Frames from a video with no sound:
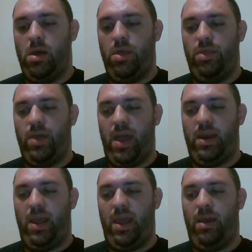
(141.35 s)
than
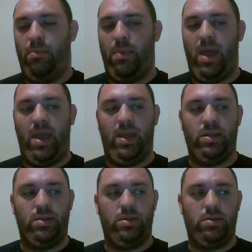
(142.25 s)
him
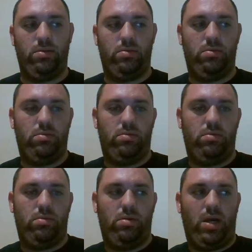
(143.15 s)
and
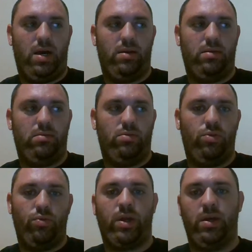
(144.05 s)

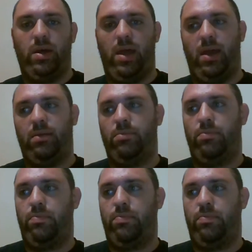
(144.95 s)
Luka and